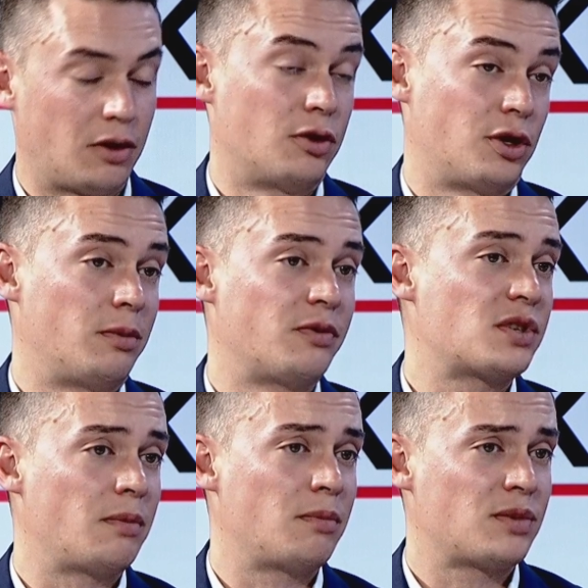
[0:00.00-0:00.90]
a good job of
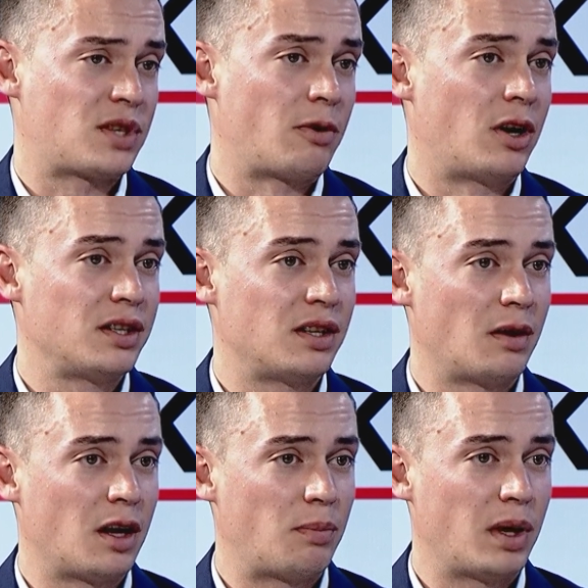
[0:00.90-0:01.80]
summarizing
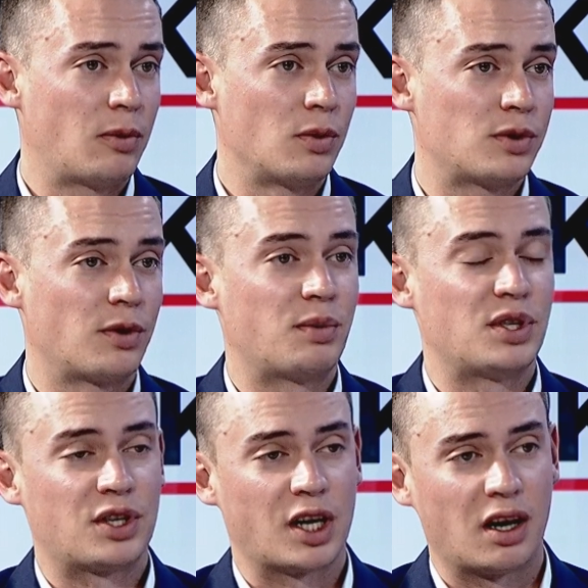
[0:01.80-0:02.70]
Pepkor's sort of
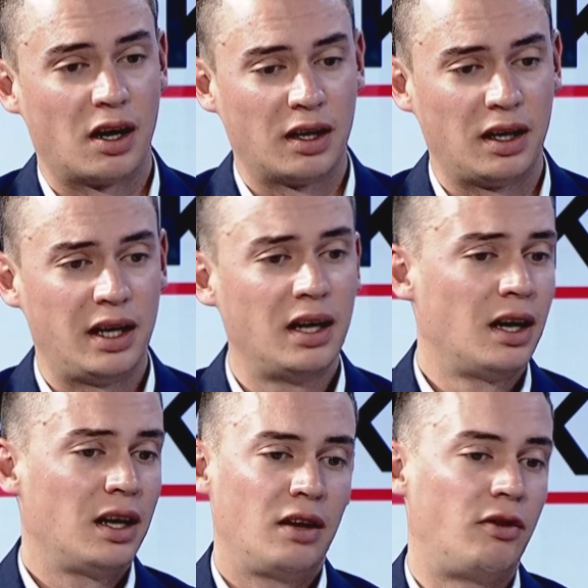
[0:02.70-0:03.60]
position currently.
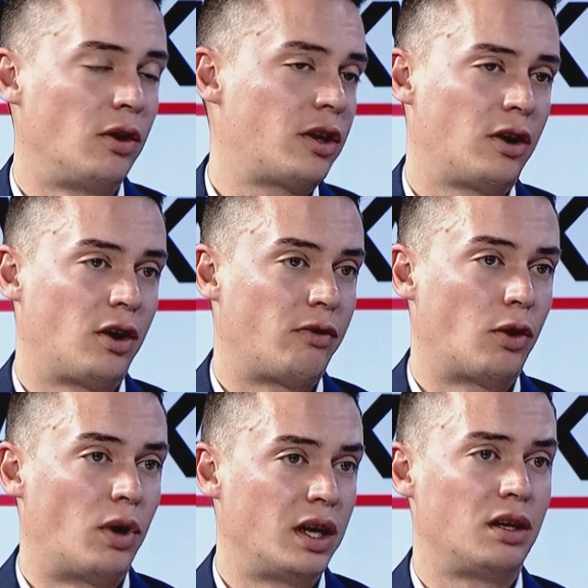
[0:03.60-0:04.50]
If you look at it over a
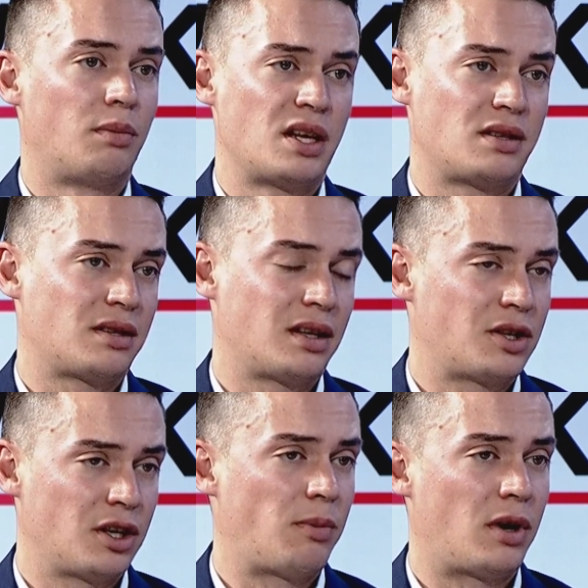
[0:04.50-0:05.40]
1-year basis, that
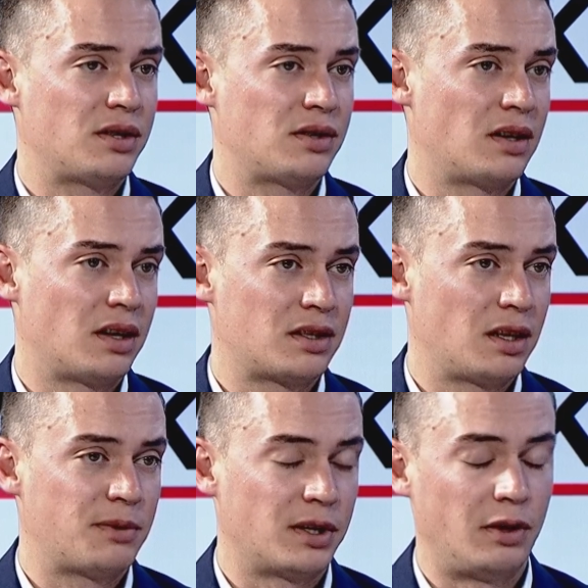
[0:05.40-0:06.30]
share price has done
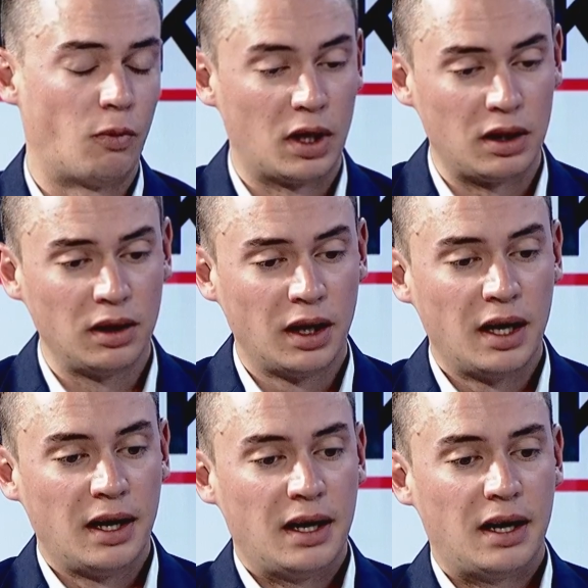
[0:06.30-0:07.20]
exceptionally well.
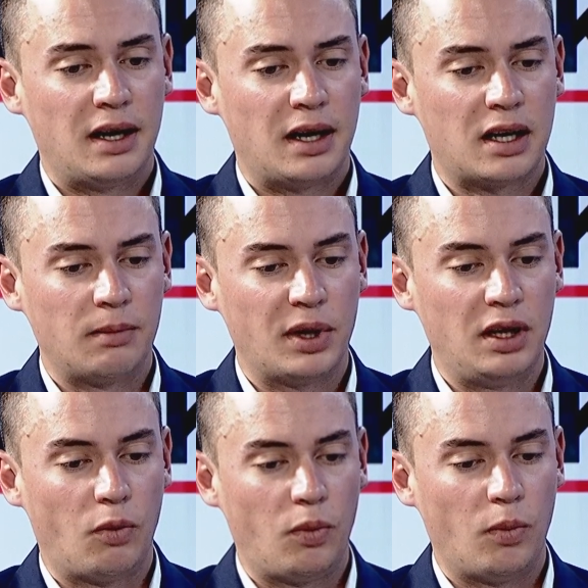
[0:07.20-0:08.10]
A
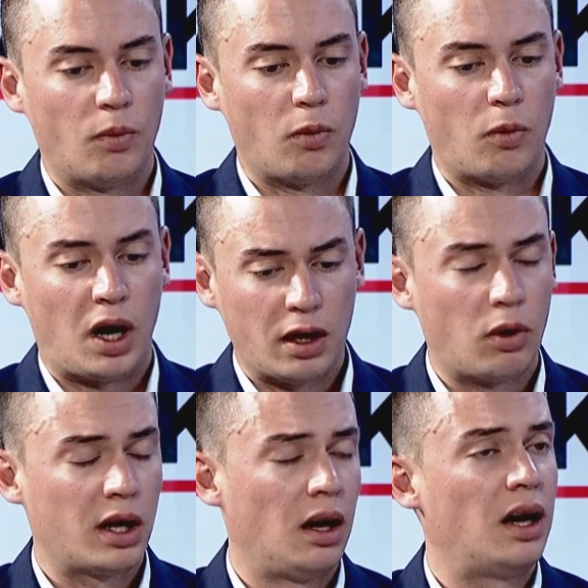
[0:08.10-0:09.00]
company I
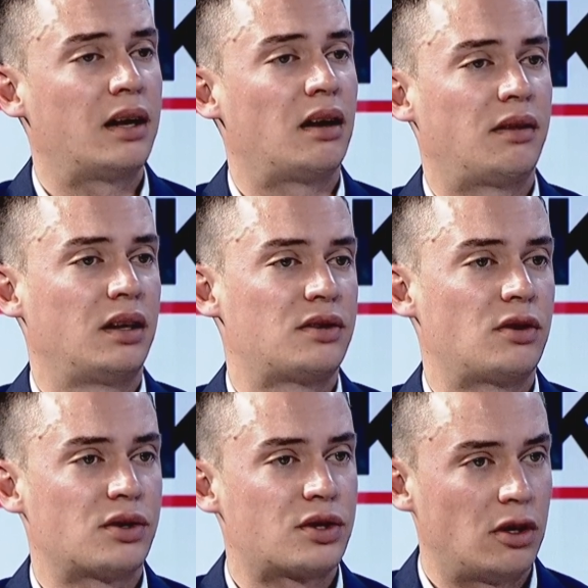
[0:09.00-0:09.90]
quite like. I think it's
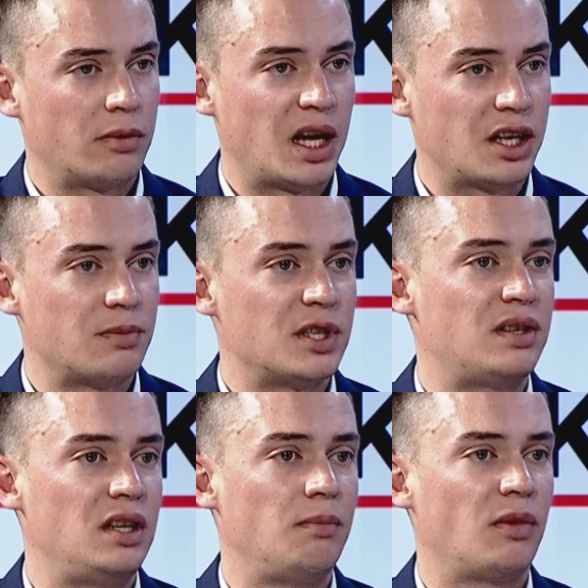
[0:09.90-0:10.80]
got a strong management
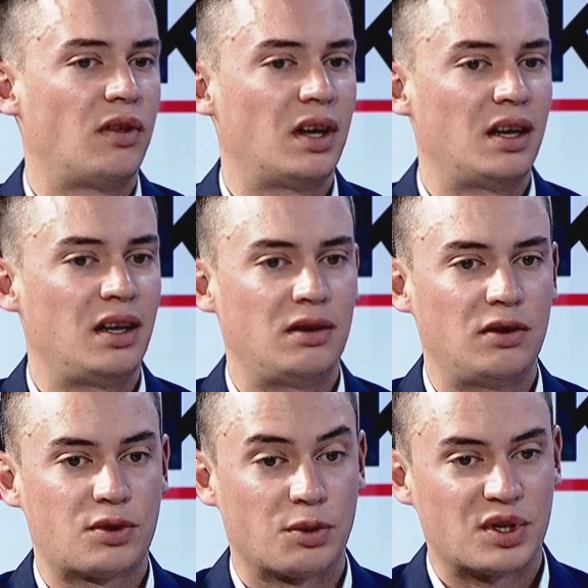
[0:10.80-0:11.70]
team. They
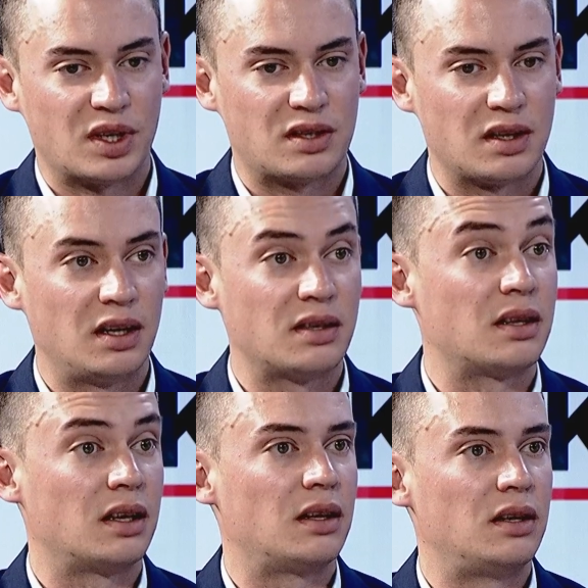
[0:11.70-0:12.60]
sort of stick to their
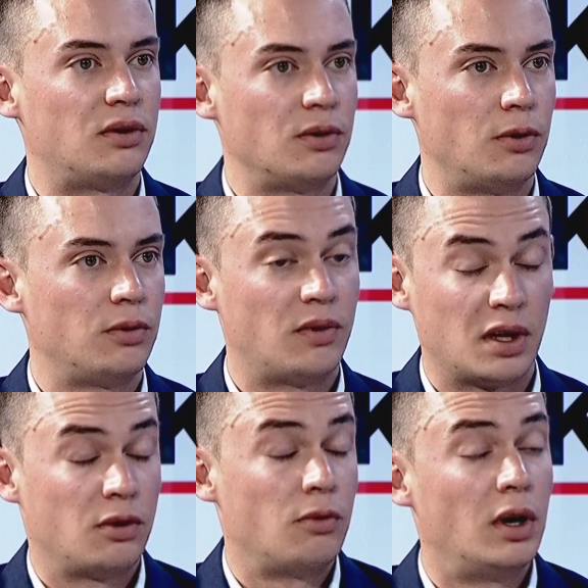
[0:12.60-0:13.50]
knitting, and they do
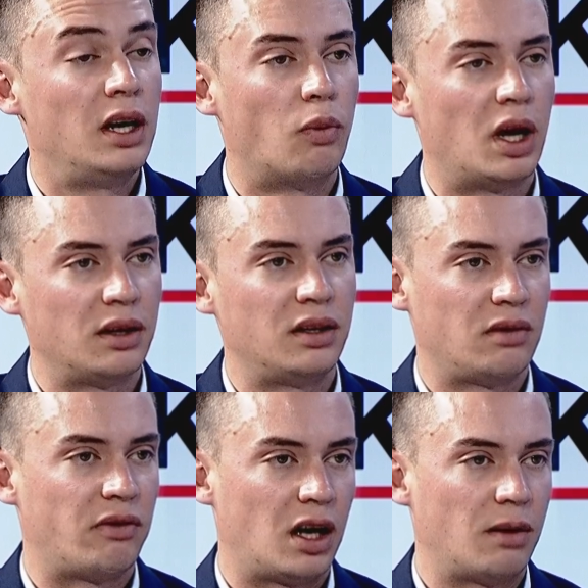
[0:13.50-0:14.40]
really well in the
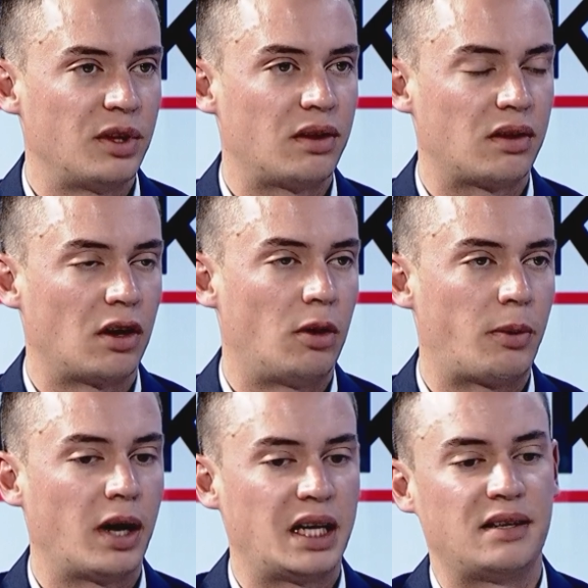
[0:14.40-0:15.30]
environment that they
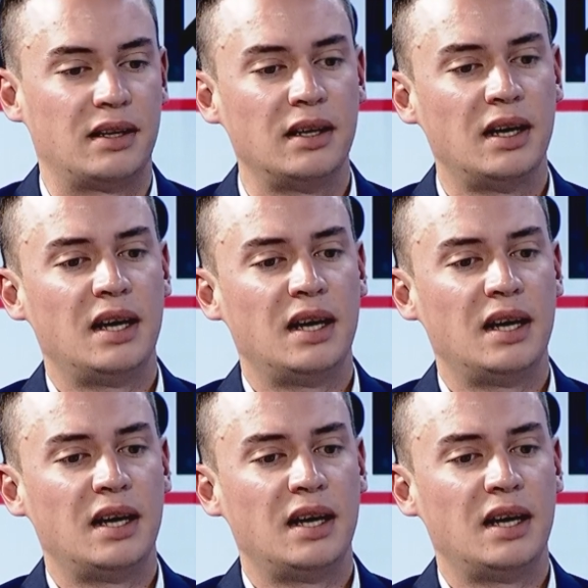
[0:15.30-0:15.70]
operate in.